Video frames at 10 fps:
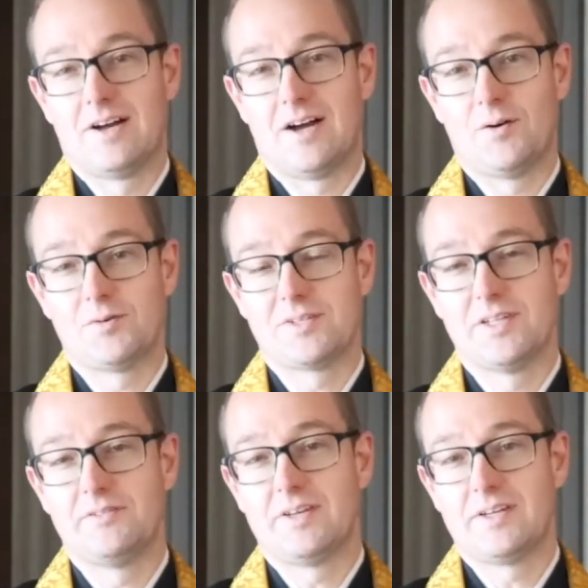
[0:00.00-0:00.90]
was
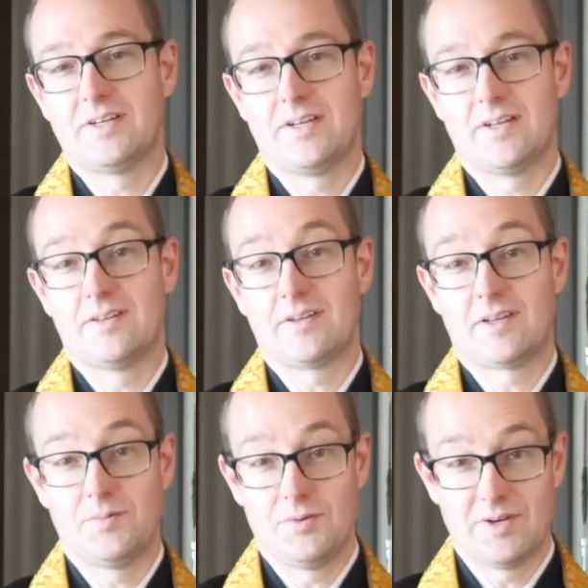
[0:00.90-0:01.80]
living in the
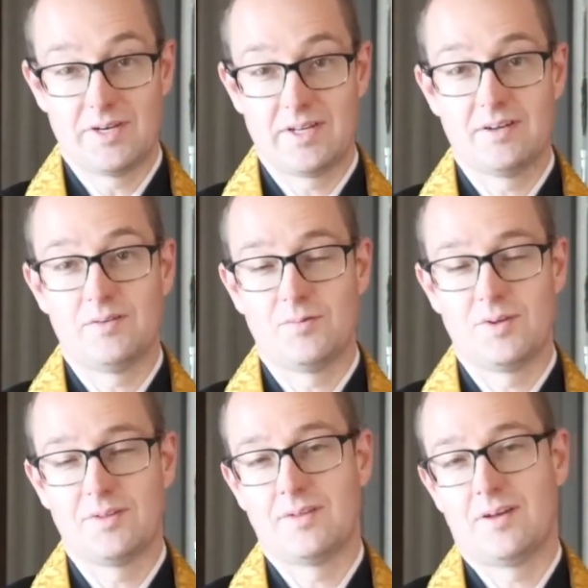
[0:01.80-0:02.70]
community with